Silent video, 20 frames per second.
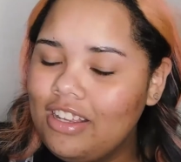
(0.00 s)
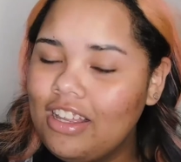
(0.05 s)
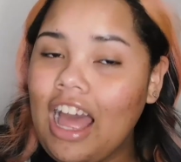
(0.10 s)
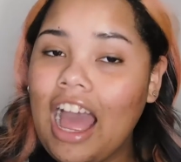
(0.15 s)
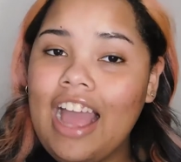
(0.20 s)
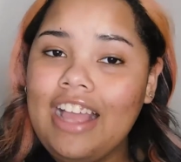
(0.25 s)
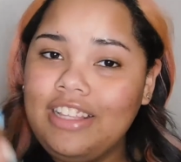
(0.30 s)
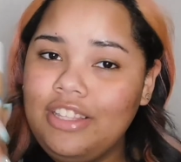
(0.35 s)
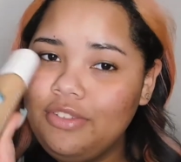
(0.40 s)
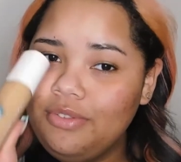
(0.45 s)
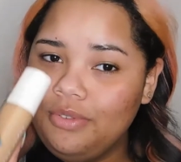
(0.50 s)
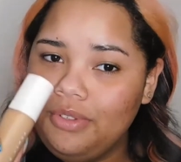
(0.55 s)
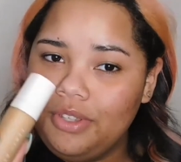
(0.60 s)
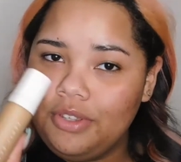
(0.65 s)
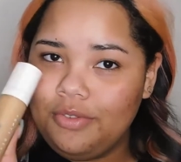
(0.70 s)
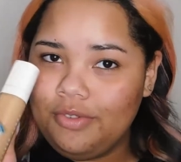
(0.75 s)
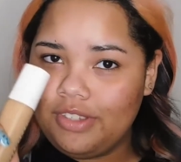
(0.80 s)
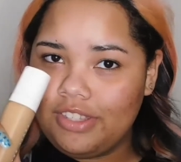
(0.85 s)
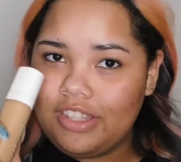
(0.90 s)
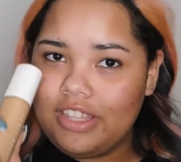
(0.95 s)
I do
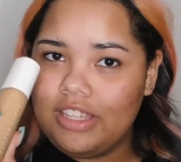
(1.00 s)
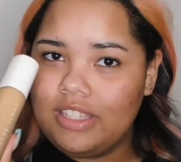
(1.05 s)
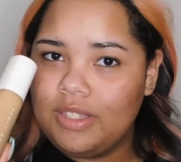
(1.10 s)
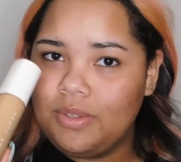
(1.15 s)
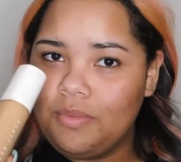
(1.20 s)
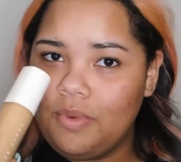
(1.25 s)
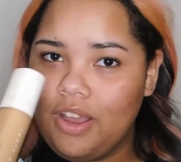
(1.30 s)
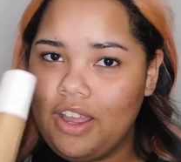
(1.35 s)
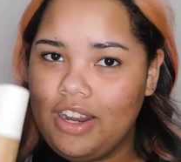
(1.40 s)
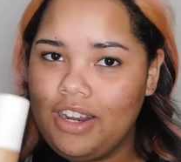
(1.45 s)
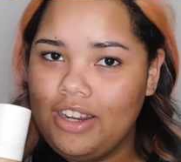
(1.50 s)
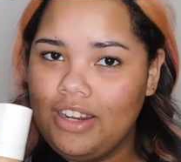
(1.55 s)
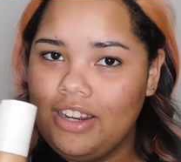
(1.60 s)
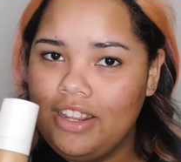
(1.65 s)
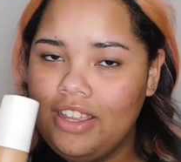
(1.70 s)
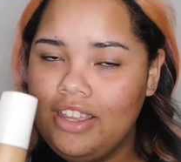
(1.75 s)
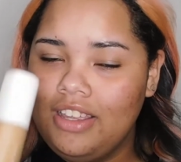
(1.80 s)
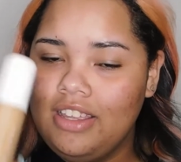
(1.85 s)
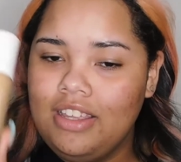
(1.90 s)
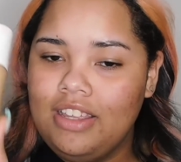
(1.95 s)
use this one
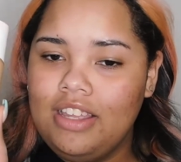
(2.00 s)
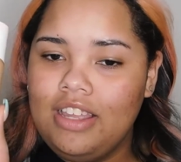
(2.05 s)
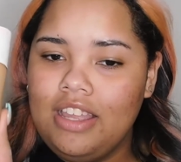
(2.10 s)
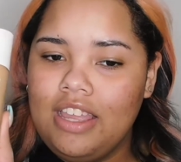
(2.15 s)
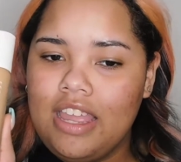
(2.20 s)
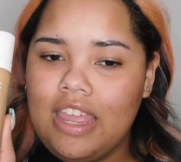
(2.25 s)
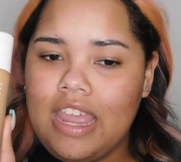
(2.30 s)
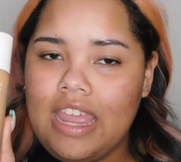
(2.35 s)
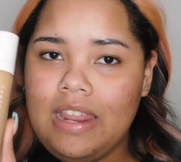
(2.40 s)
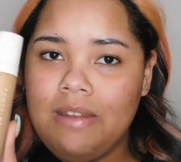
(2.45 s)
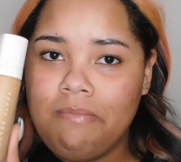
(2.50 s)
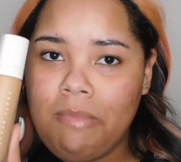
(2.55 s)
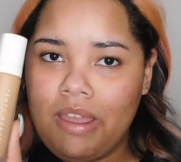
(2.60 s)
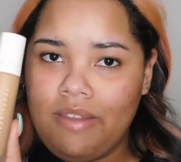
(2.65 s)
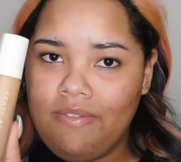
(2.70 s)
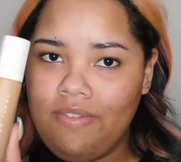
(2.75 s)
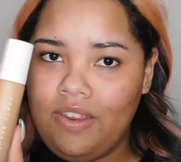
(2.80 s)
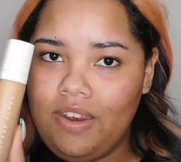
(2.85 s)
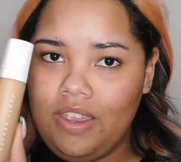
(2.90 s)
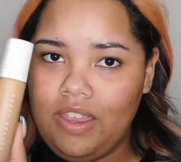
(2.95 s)
in my
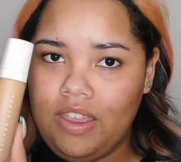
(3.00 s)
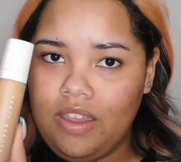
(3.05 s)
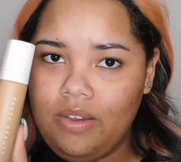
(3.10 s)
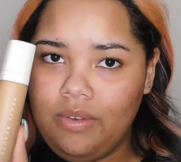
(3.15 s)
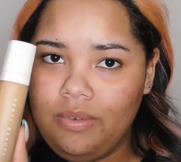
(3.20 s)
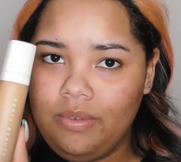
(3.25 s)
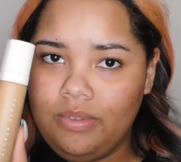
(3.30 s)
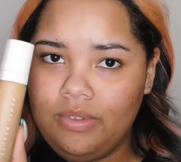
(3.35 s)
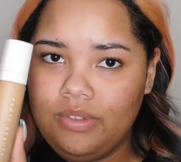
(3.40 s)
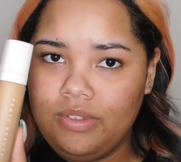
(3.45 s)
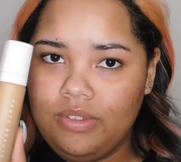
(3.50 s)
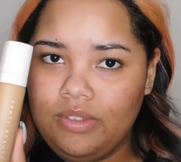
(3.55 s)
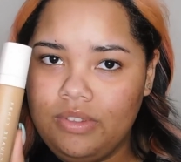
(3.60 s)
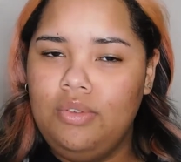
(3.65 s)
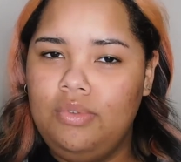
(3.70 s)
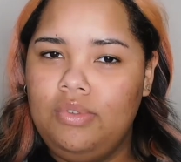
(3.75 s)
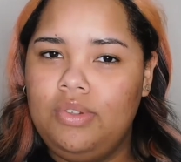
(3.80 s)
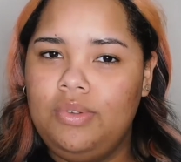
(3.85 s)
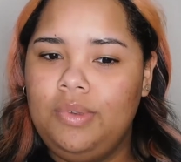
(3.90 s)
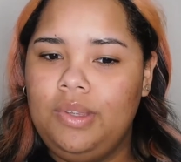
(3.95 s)
videos
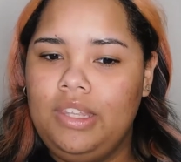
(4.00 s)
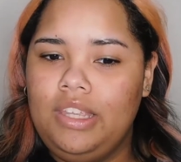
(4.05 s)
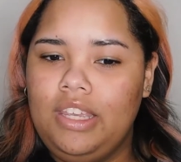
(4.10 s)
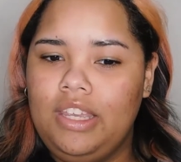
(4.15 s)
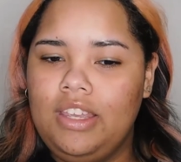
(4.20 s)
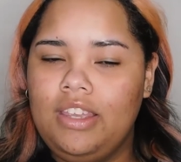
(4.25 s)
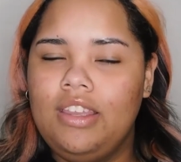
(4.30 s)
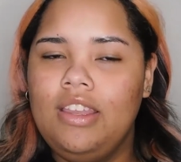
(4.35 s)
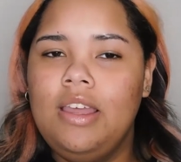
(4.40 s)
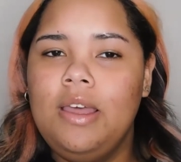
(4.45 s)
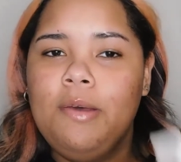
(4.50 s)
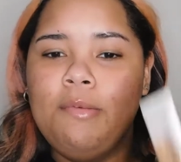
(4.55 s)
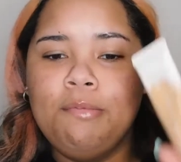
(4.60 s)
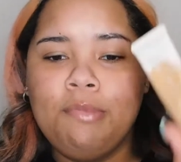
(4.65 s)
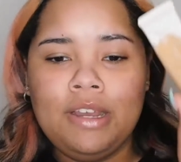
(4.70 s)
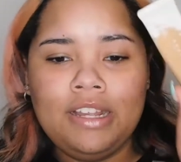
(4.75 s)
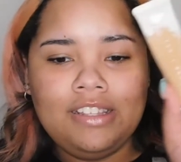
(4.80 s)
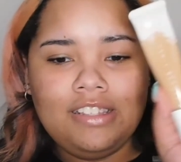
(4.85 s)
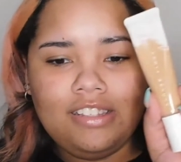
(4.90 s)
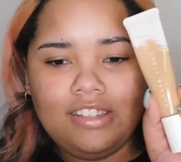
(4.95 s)
usually,
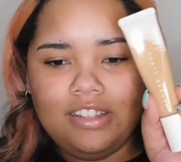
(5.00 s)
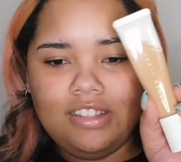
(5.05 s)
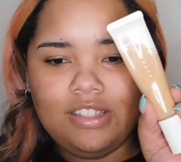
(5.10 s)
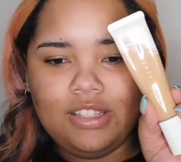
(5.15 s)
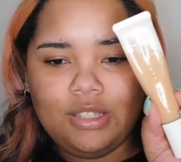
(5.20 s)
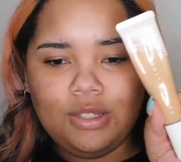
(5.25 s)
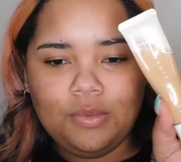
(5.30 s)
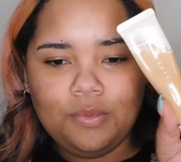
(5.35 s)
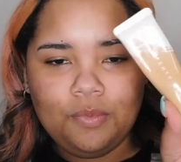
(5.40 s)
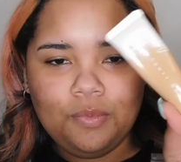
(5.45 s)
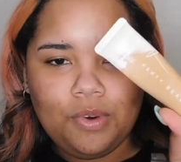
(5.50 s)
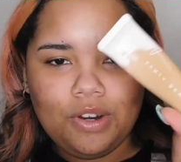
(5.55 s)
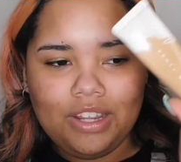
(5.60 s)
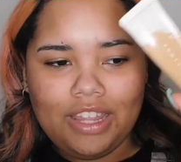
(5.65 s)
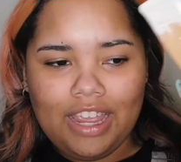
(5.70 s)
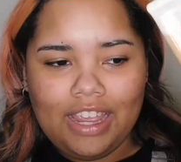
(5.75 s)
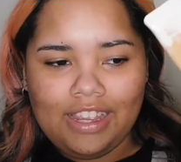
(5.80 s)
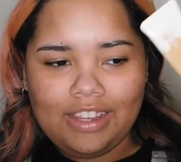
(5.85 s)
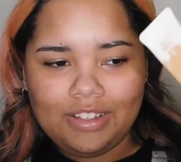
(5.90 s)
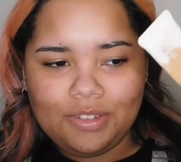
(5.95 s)
but since we're
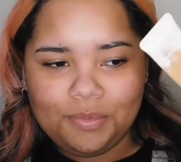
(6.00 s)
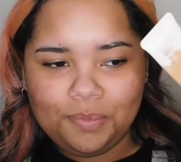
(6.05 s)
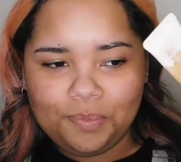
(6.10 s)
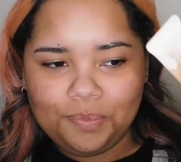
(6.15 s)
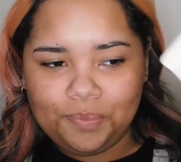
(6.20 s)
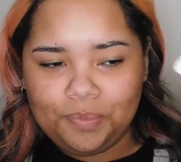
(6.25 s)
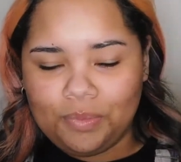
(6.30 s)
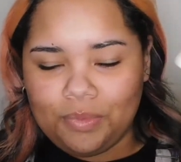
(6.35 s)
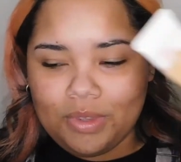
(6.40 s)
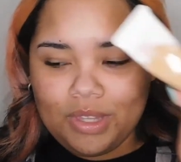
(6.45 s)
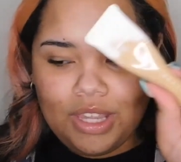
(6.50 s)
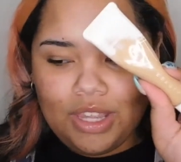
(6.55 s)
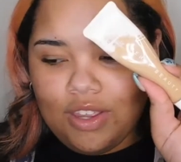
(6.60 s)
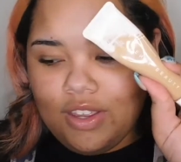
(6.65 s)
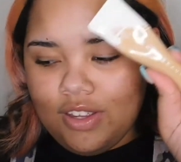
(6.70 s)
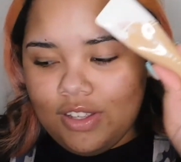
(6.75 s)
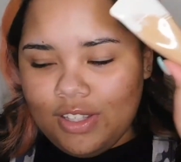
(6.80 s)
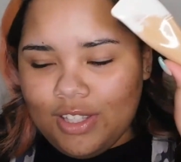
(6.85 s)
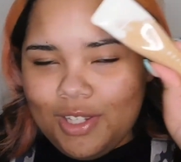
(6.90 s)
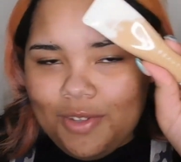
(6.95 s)
like
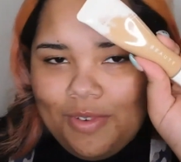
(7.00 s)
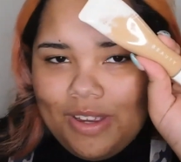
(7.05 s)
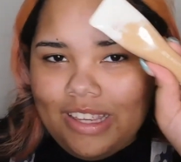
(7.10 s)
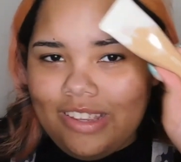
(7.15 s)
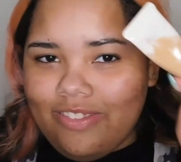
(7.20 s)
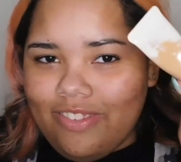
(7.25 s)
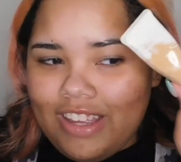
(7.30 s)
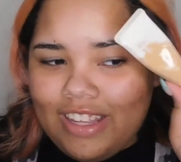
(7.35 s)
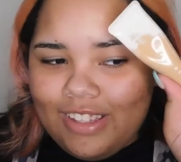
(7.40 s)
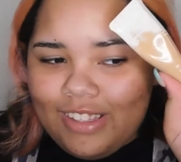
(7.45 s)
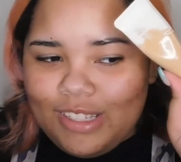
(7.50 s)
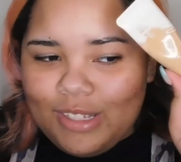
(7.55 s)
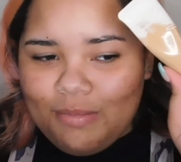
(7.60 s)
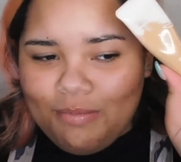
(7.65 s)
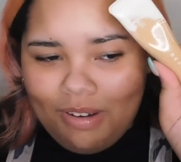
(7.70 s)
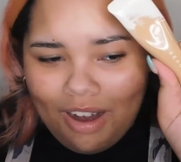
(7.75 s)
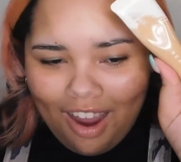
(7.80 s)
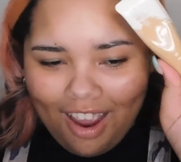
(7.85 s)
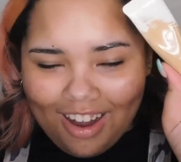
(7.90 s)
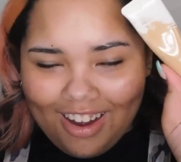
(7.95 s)
doing Fenty
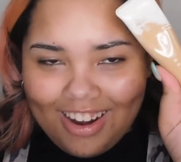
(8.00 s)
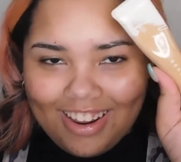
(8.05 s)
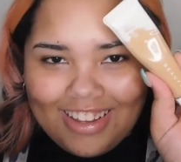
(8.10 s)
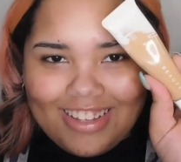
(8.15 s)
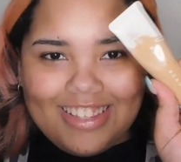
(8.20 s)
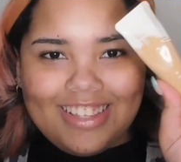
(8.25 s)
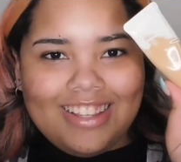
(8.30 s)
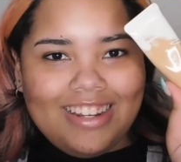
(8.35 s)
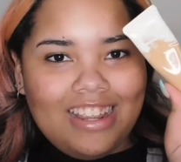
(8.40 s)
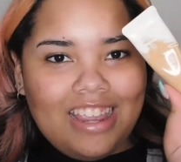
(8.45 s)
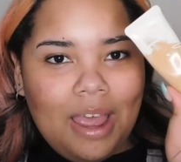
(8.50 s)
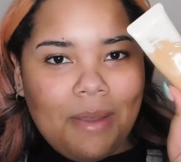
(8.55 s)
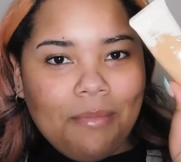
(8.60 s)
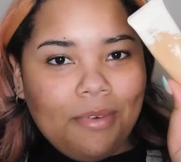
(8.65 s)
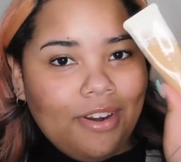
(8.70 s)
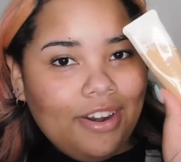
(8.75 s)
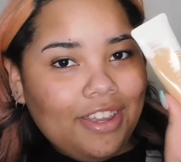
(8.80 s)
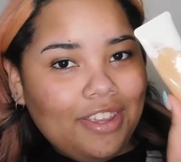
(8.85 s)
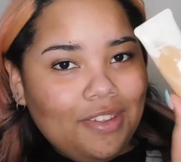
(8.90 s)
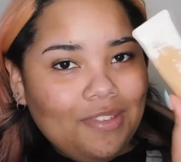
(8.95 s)
products today, I'm
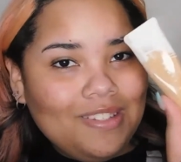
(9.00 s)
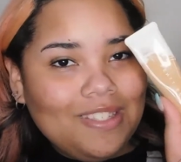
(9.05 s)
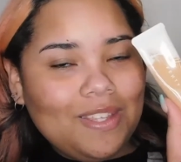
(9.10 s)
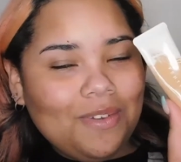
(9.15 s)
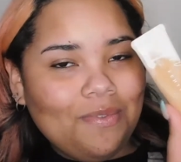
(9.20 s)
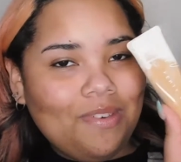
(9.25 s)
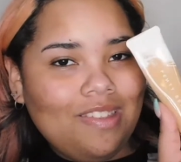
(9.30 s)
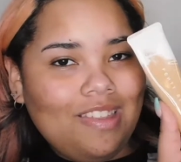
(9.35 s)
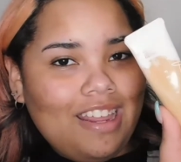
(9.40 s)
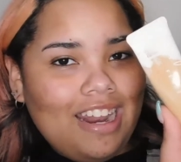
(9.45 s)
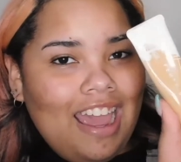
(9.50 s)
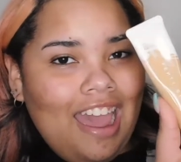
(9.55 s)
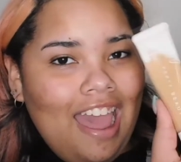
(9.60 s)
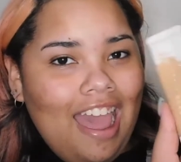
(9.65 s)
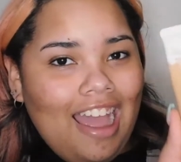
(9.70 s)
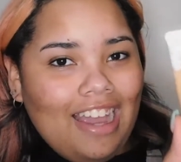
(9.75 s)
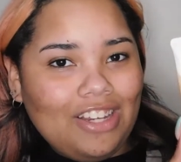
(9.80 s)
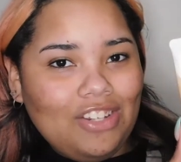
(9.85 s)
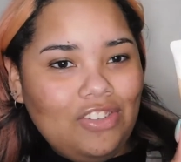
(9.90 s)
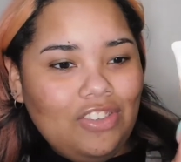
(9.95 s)
gonna use the one that I
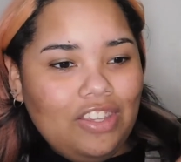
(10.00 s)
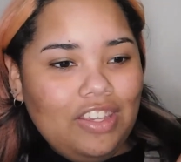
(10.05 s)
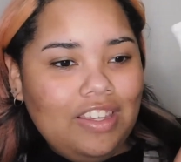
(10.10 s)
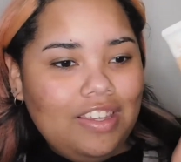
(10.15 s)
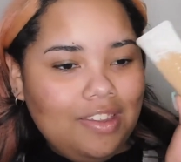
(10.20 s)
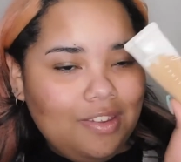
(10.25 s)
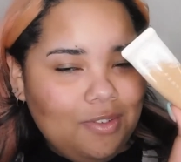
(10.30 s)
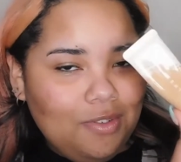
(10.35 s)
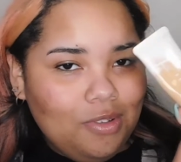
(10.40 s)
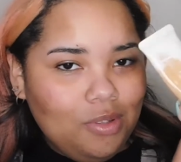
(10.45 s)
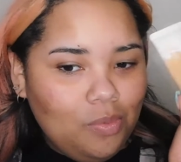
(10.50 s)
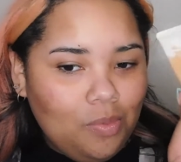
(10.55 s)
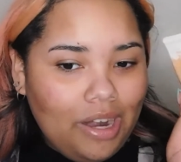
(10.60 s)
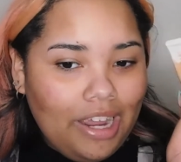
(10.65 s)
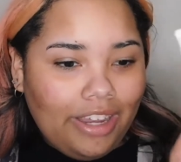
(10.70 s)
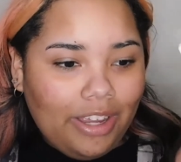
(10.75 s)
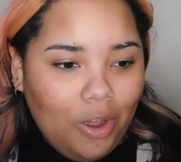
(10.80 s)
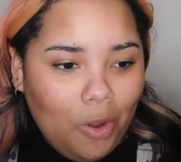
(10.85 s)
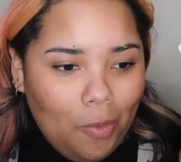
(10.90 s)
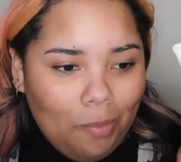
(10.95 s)
actually use when
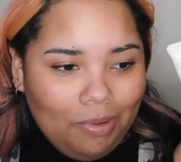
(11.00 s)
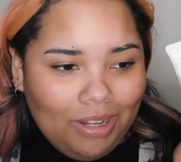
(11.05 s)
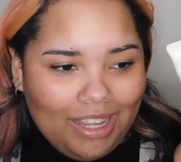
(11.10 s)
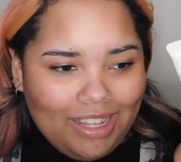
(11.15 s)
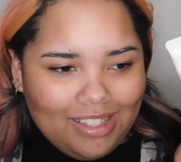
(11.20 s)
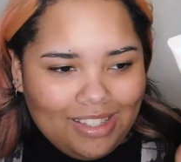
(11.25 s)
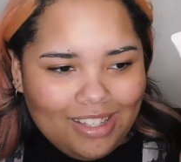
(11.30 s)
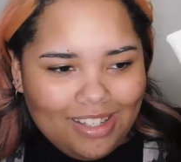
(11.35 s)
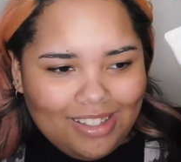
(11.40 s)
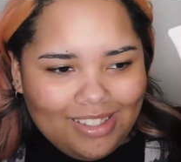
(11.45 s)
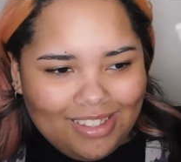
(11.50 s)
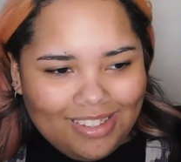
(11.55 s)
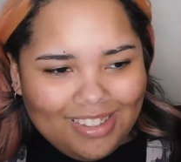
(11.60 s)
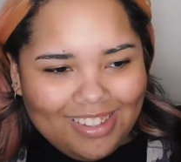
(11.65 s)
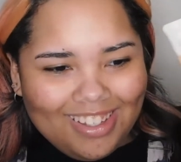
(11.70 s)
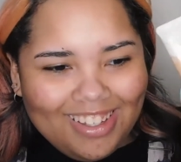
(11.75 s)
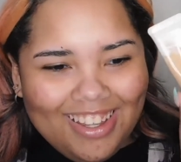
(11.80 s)
I go places.